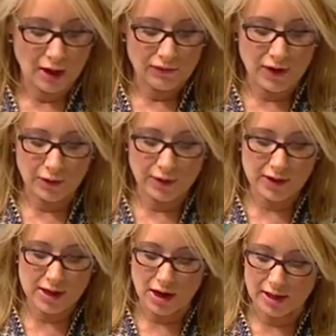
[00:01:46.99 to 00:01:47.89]
Following
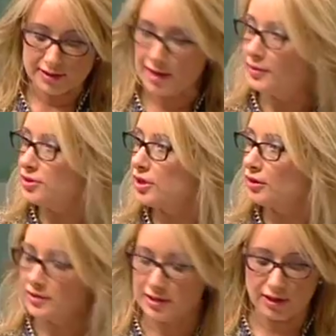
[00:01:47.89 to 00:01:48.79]
the Ice Summit, I
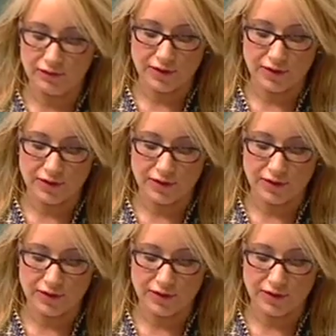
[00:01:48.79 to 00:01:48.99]
received